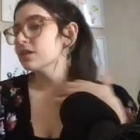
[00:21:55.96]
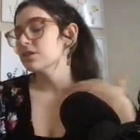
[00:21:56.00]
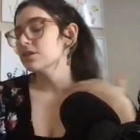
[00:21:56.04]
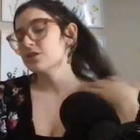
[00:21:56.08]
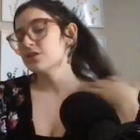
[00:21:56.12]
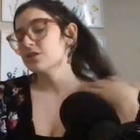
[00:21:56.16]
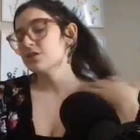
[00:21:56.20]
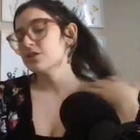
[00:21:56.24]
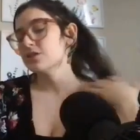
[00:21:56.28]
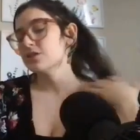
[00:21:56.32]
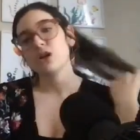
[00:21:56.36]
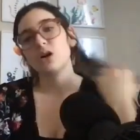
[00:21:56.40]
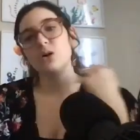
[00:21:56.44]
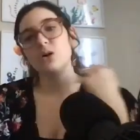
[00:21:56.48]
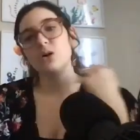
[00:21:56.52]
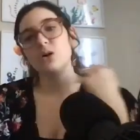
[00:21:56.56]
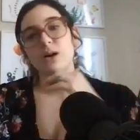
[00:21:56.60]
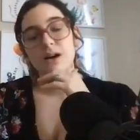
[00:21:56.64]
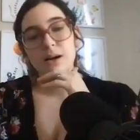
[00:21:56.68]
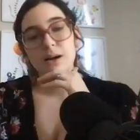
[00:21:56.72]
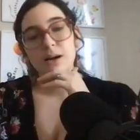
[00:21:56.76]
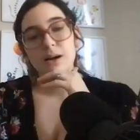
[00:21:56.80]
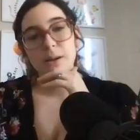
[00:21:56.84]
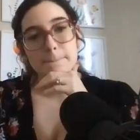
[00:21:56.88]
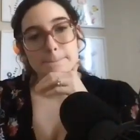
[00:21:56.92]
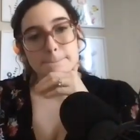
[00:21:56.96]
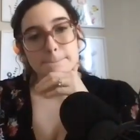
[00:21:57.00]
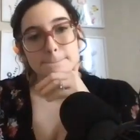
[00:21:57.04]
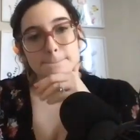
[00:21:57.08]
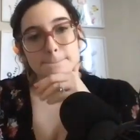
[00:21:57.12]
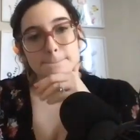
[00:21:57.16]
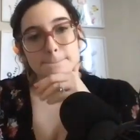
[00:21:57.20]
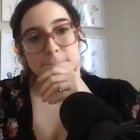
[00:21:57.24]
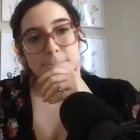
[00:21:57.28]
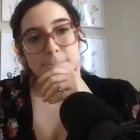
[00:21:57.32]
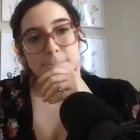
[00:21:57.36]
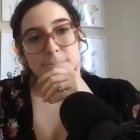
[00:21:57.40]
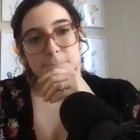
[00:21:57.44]
So um
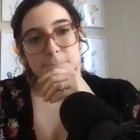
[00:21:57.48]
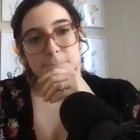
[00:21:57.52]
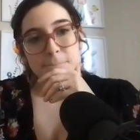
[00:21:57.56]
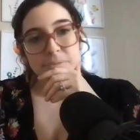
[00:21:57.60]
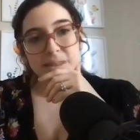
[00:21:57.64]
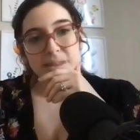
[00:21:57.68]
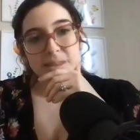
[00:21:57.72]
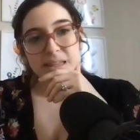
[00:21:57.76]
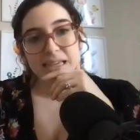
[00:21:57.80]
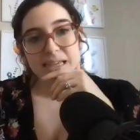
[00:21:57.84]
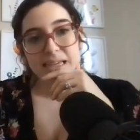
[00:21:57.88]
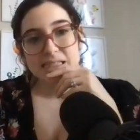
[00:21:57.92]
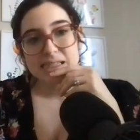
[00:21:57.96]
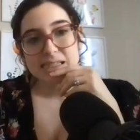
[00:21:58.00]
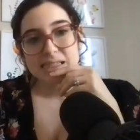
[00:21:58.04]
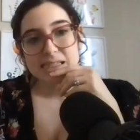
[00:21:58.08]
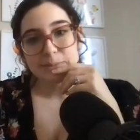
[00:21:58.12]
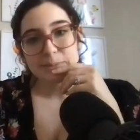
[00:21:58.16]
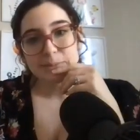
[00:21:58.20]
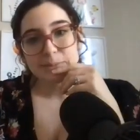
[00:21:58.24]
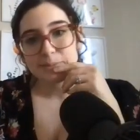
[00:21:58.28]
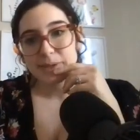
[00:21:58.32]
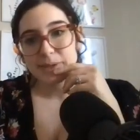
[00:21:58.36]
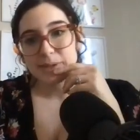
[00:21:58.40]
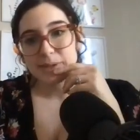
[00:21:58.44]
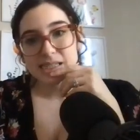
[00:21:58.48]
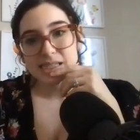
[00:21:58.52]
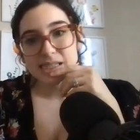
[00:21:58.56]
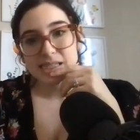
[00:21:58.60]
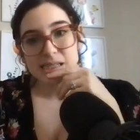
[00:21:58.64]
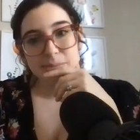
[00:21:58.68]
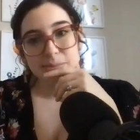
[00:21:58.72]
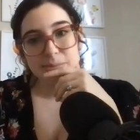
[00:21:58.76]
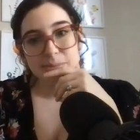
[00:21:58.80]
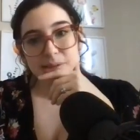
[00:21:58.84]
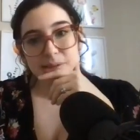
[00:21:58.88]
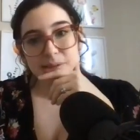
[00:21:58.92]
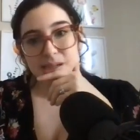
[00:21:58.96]
it's a it's a
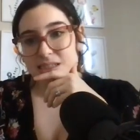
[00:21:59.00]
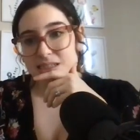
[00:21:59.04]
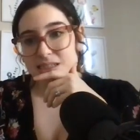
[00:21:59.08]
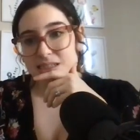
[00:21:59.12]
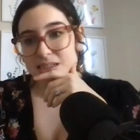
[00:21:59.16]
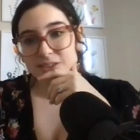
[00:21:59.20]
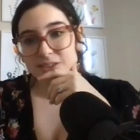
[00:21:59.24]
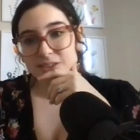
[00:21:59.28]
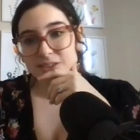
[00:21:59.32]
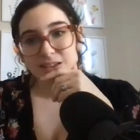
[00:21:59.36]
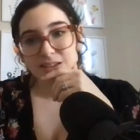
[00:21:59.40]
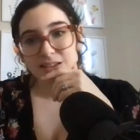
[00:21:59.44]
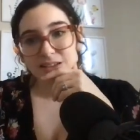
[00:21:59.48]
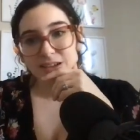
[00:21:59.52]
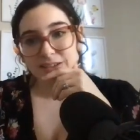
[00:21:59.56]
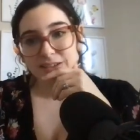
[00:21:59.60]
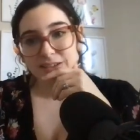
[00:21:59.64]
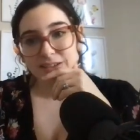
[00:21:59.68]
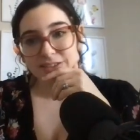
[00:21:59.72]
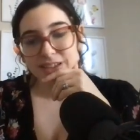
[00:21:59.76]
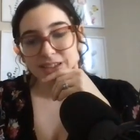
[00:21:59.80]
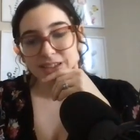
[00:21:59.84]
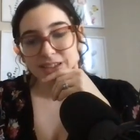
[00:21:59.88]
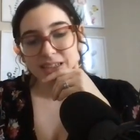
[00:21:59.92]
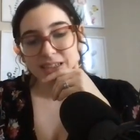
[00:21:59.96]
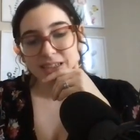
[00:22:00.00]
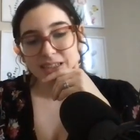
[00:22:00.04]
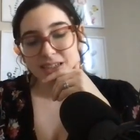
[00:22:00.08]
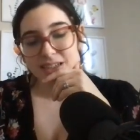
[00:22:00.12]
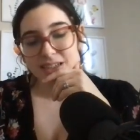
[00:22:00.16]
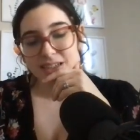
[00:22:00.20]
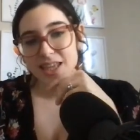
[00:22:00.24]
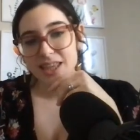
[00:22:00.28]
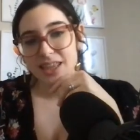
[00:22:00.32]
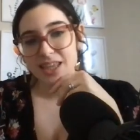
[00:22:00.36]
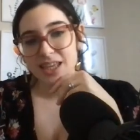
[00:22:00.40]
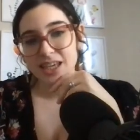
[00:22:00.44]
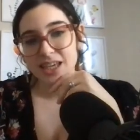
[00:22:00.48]
mix of a lot of things.
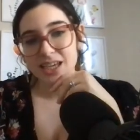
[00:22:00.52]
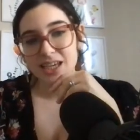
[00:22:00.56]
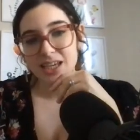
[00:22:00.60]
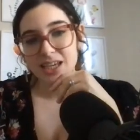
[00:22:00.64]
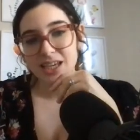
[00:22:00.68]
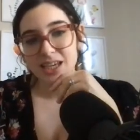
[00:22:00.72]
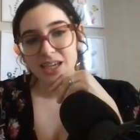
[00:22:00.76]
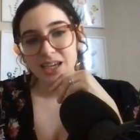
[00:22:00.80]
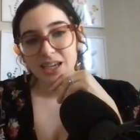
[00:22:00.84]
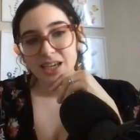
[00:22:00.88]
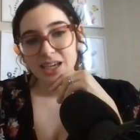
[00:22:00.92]
I think